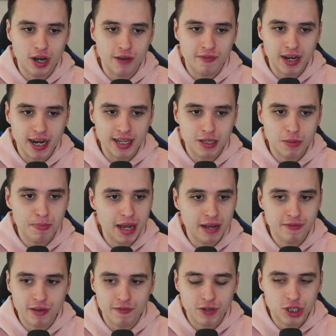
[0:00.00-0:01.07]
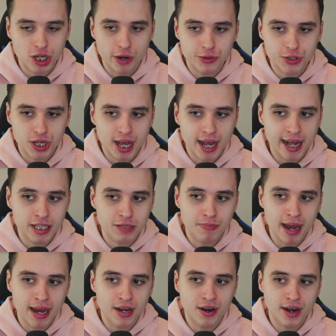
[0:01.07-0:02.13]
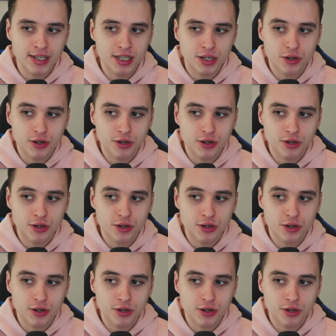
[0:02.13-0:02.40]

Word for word: I think that's a big thing for Chelsea against Man United,